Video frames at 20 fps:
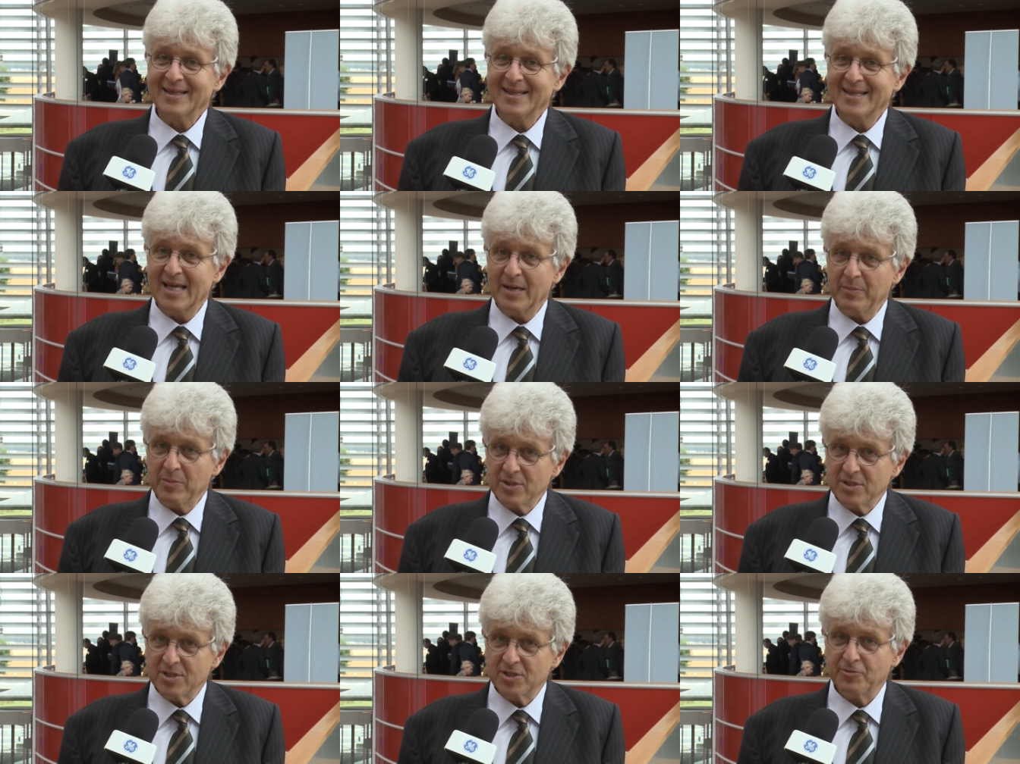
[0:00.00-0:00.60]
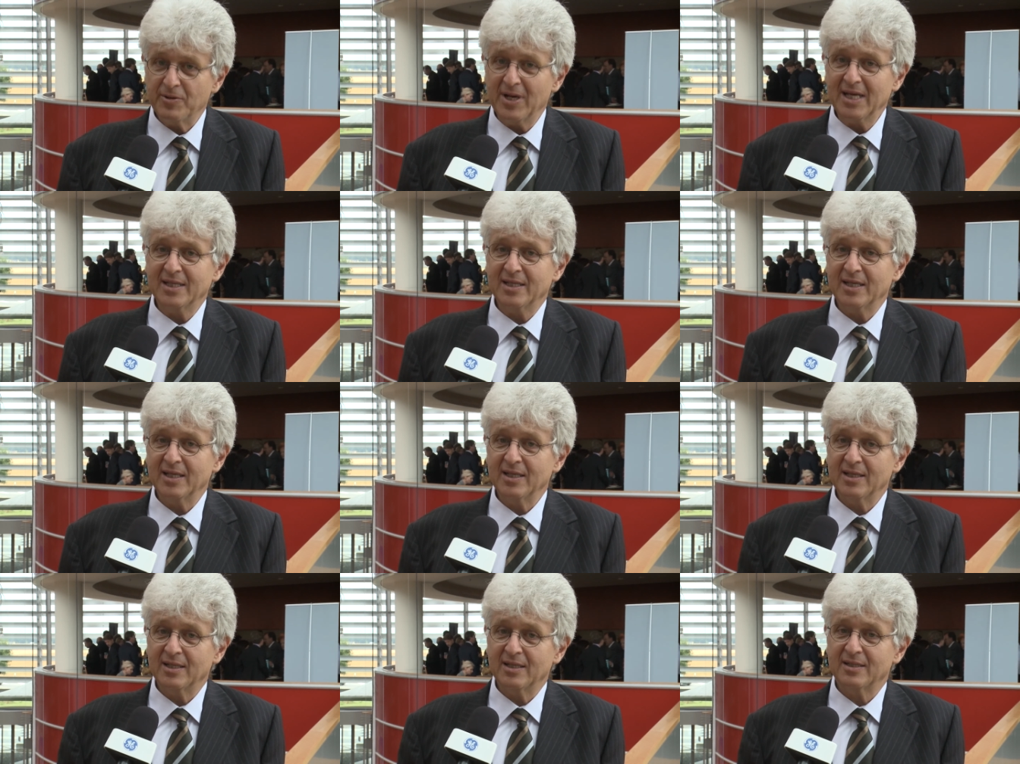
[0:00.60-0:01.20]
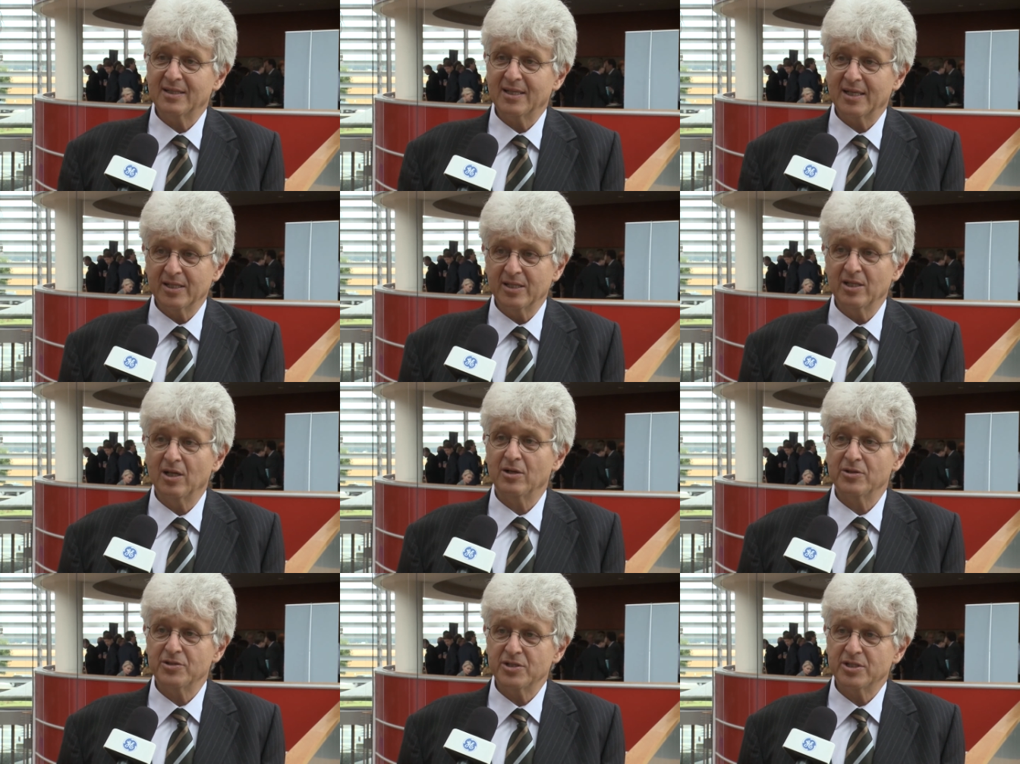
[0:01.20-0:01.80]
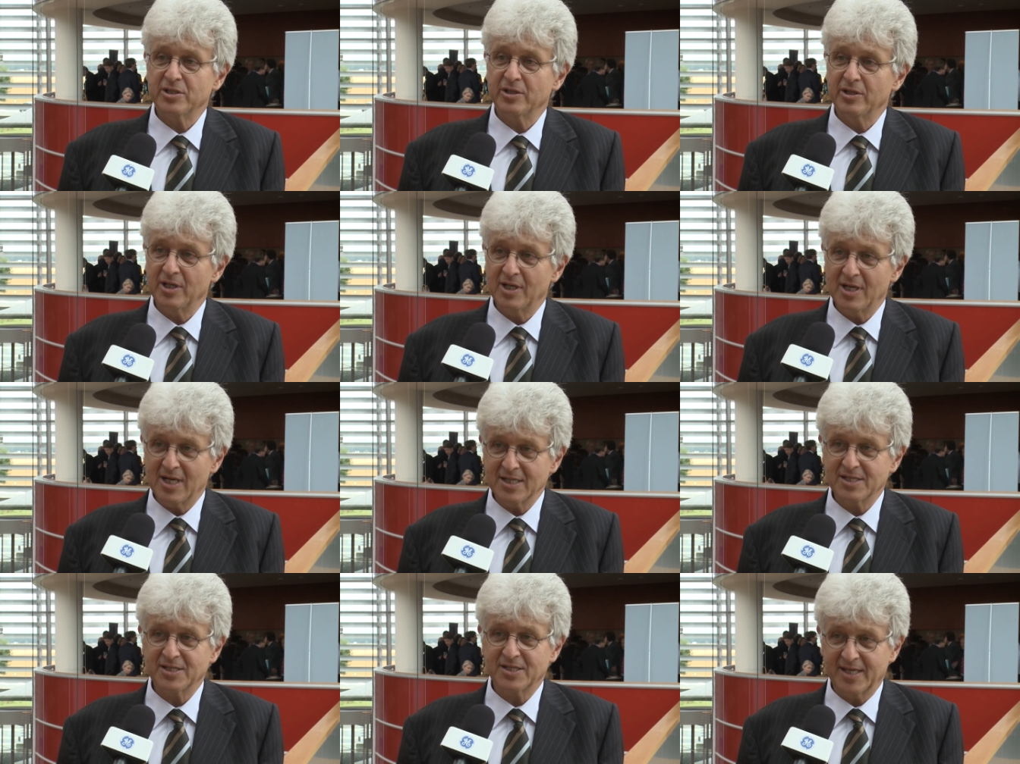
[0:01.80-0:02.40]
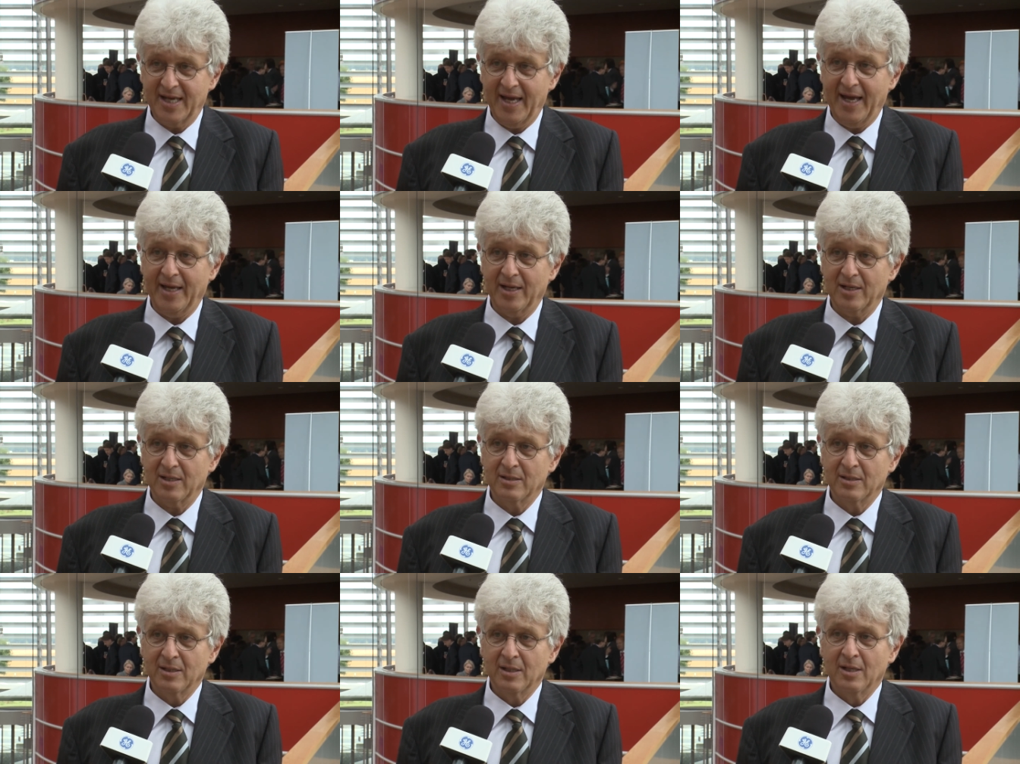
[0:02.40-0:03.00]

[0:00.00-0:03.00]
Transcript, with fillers: demonstrating technologies on a large scale.